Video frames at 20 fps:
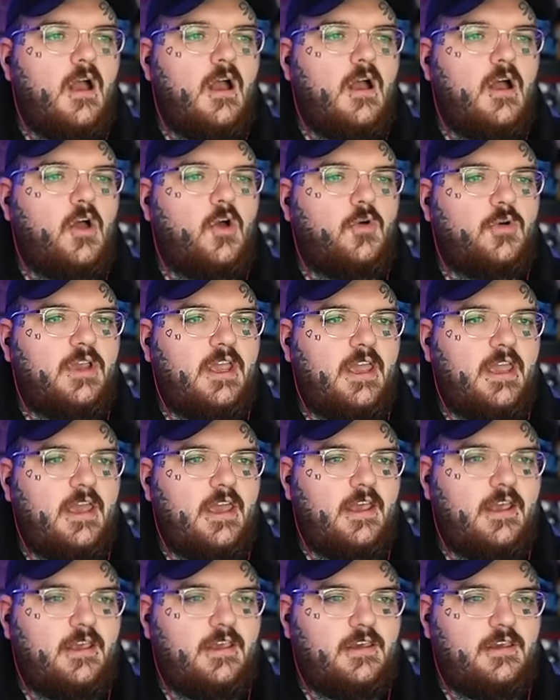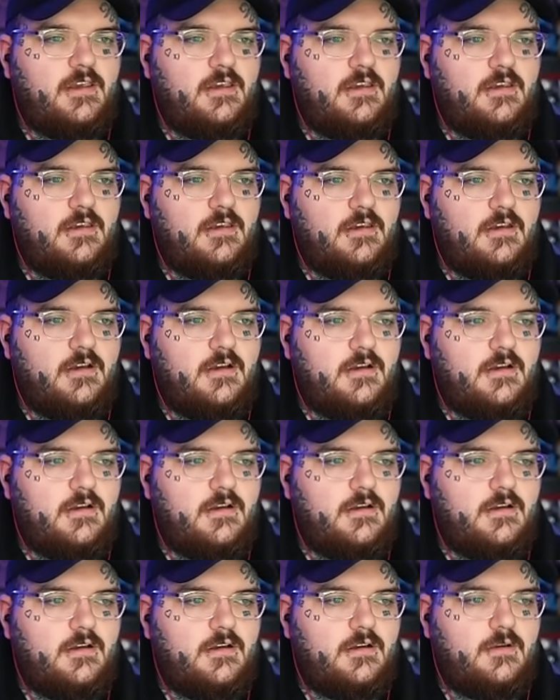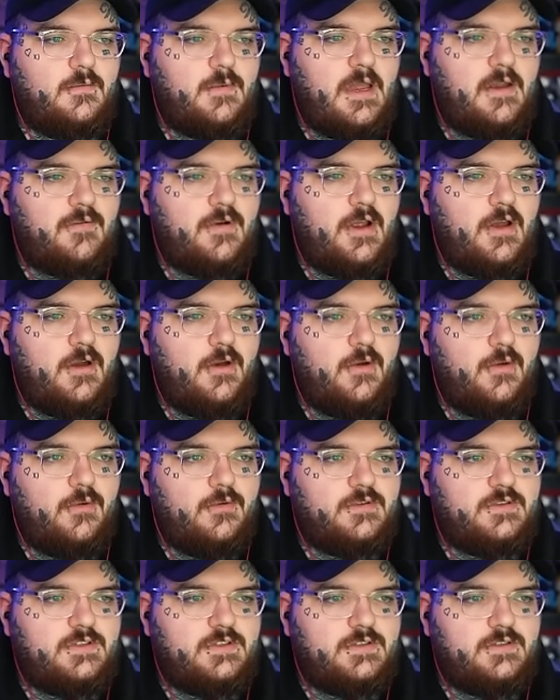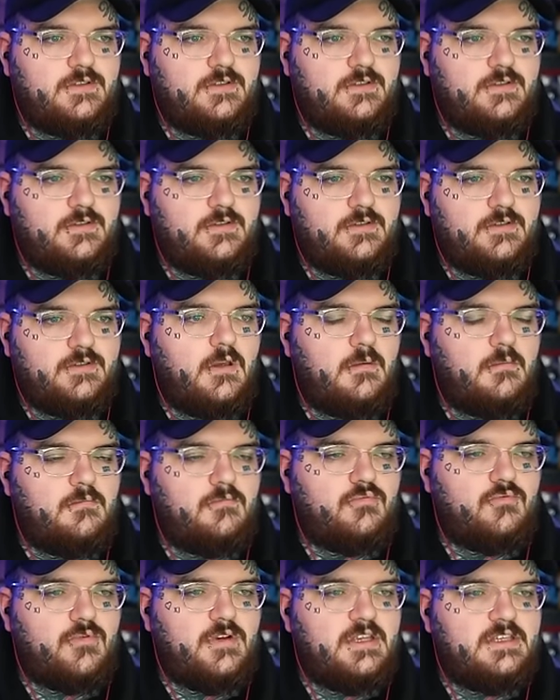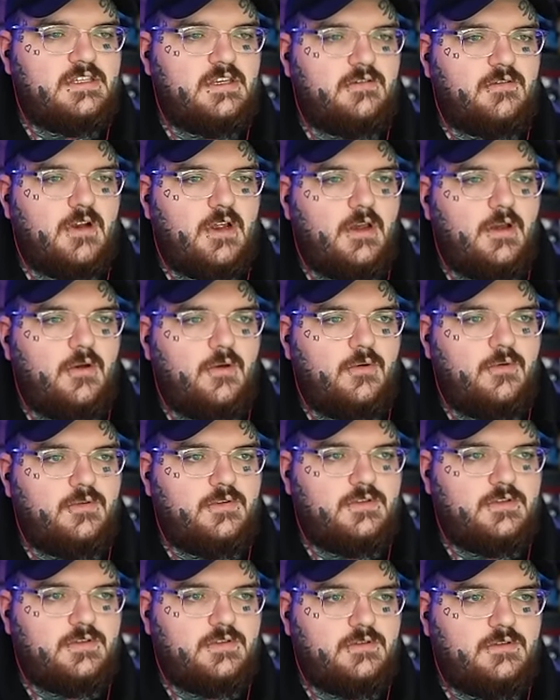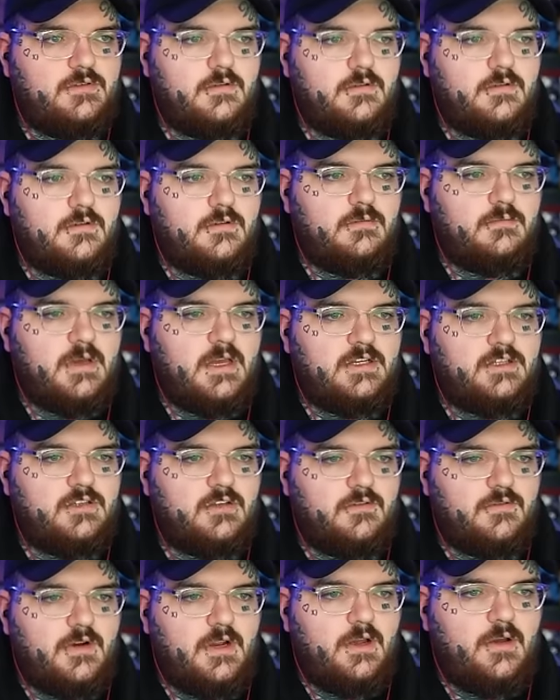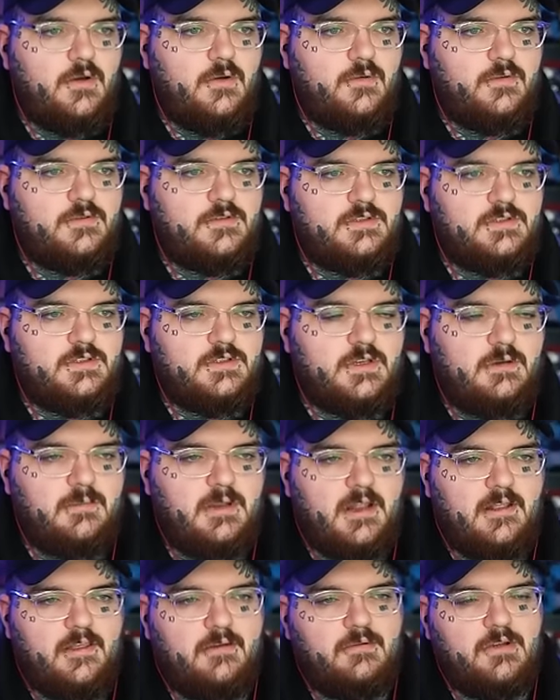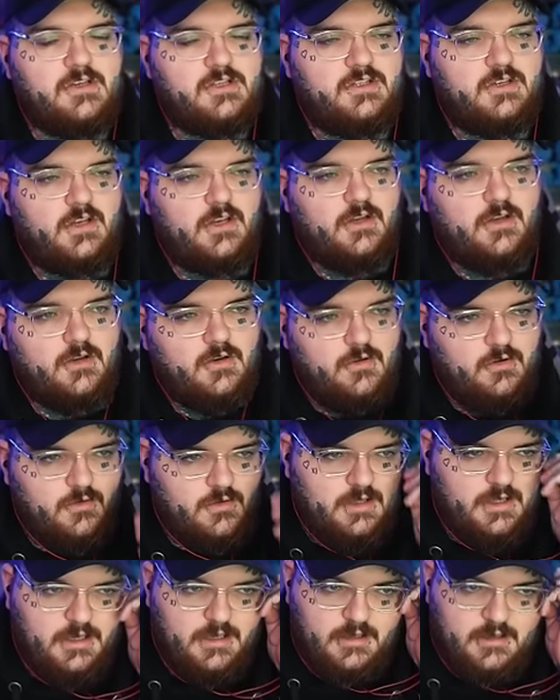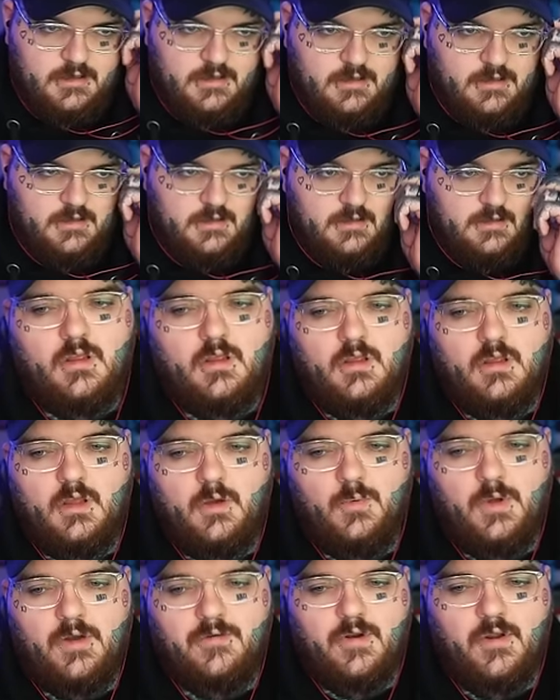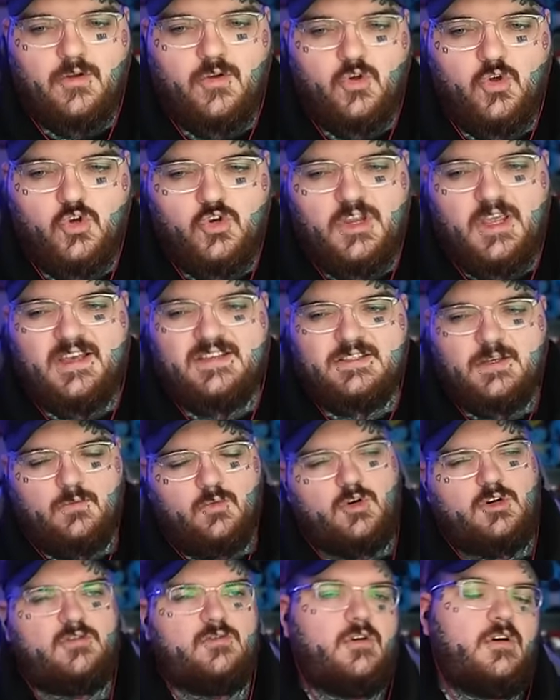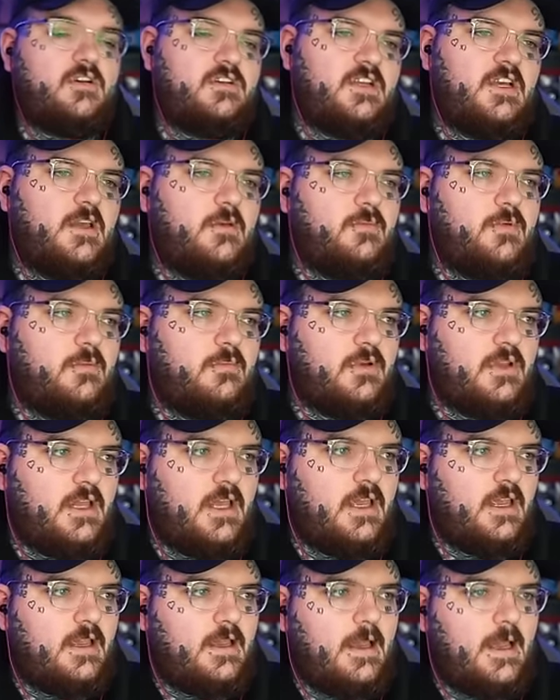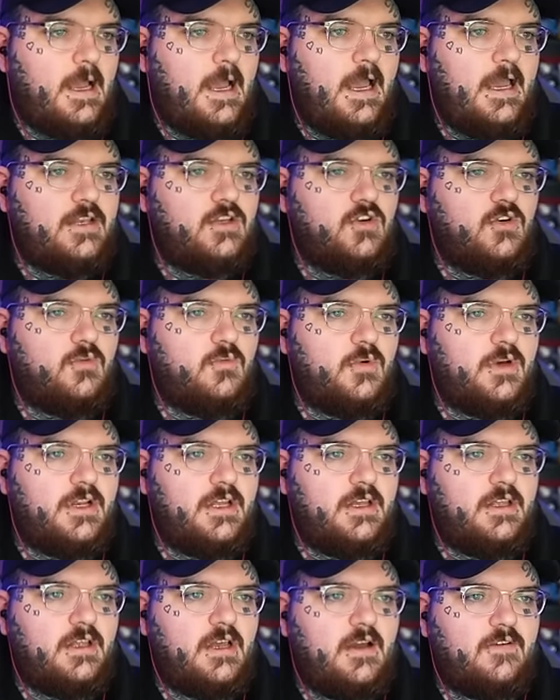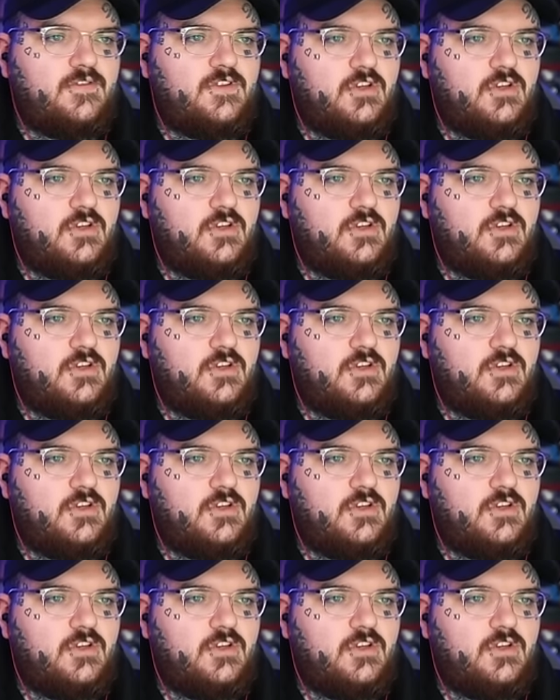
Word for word: Okay. Wet route. Breezy route. Magical route. I mean, I think we just gotta go, like... A wet route could get us a water rock type, but, like, I don't want to have to